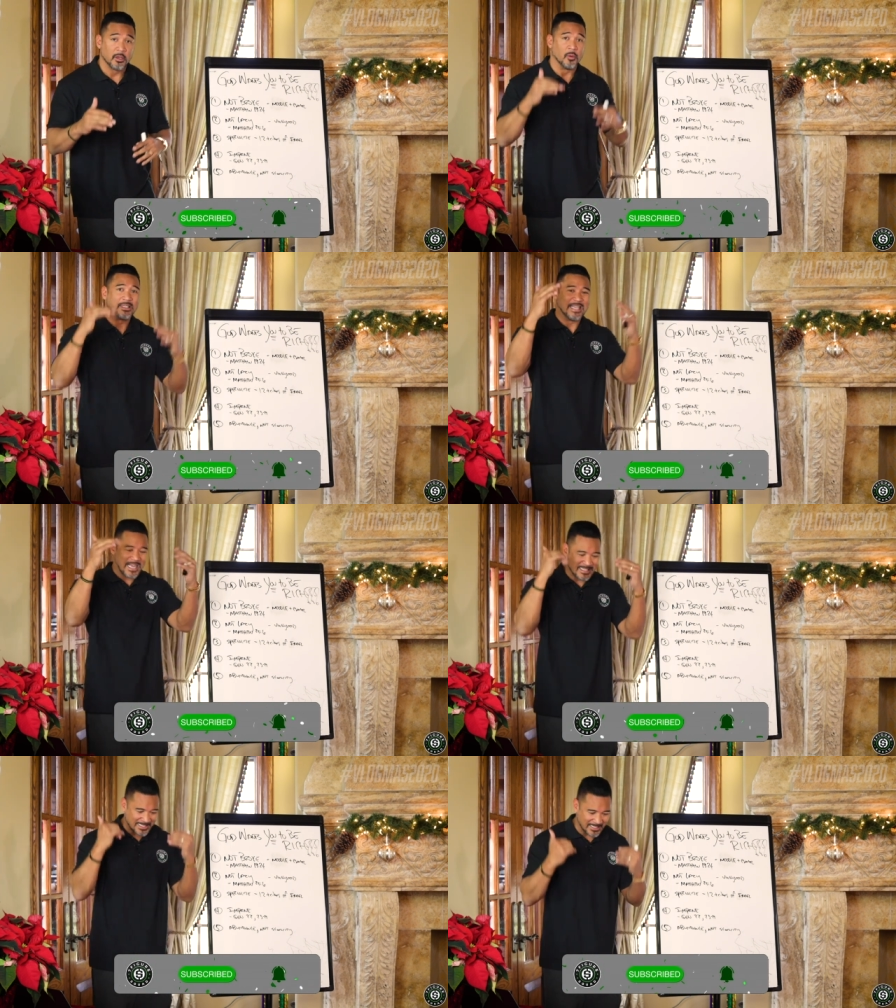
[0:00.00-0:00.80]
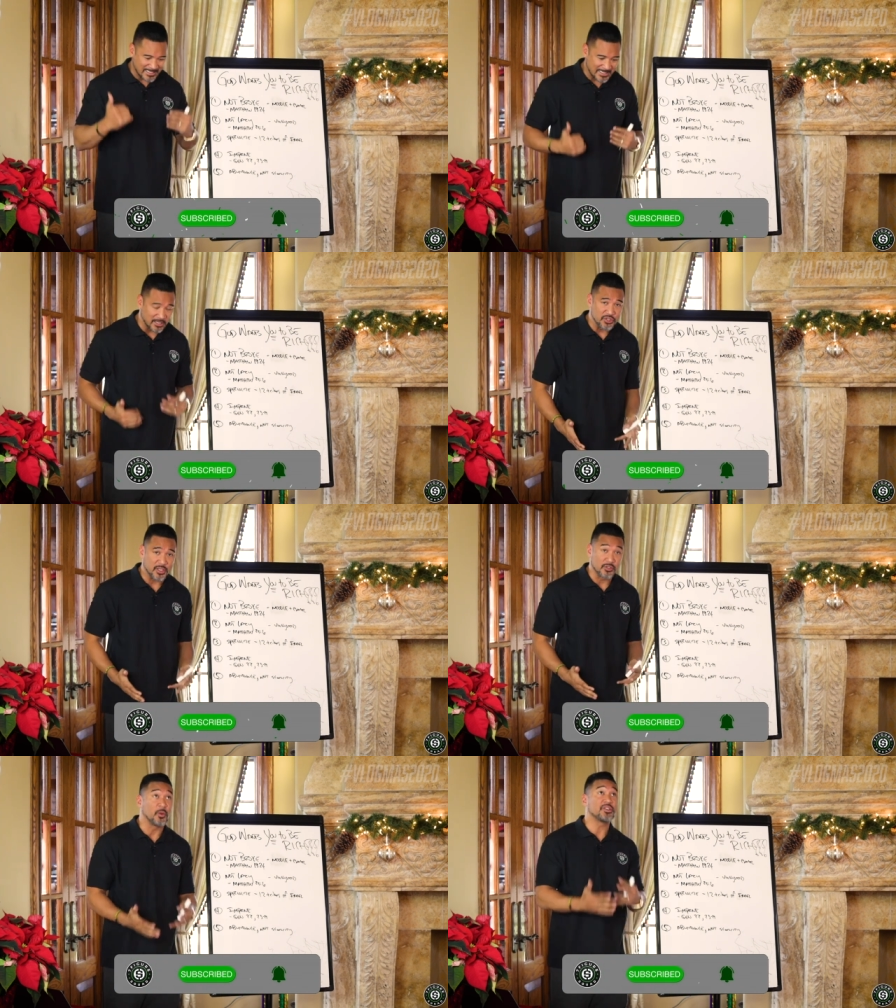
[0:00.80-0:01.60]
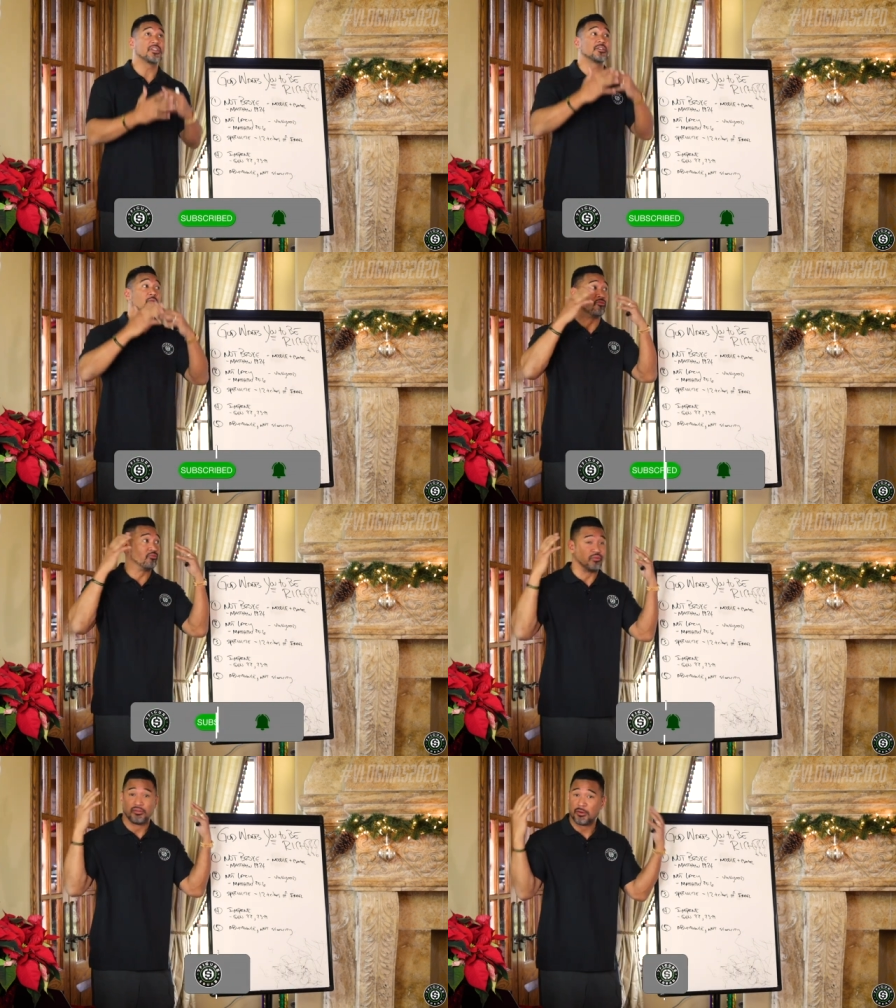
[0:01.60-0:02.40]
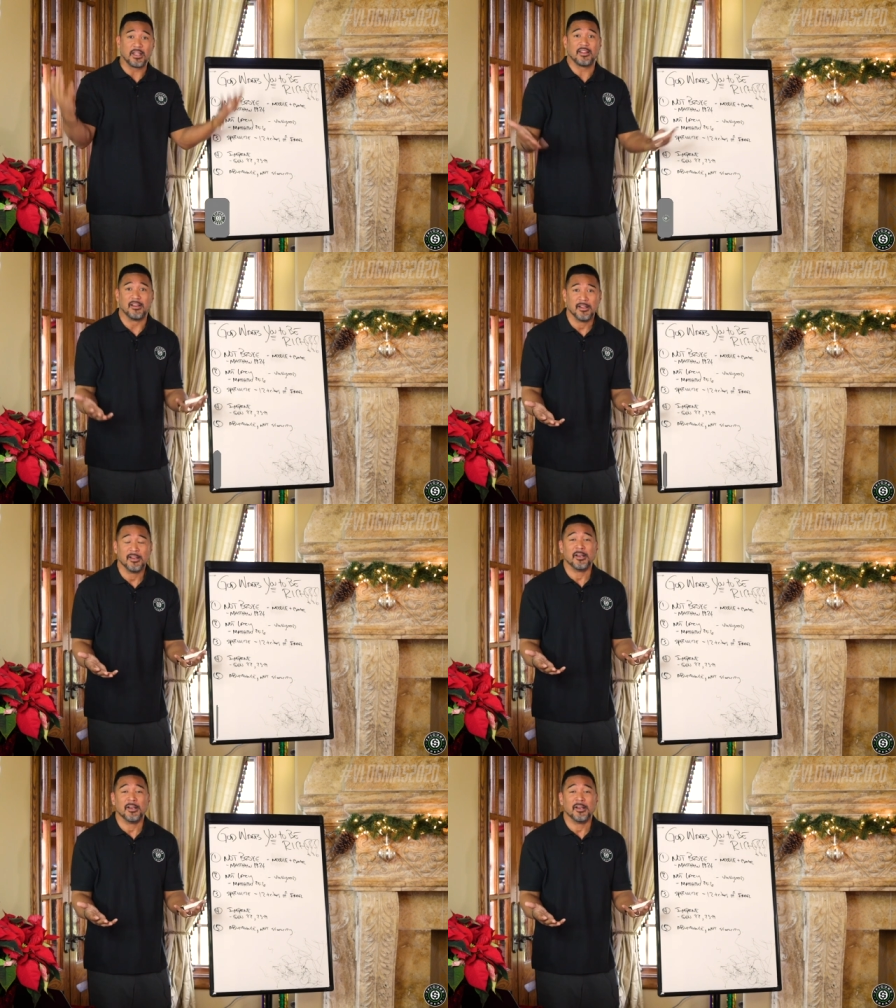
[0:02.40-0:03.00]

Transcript: when God sent his son Jesus, which is really the,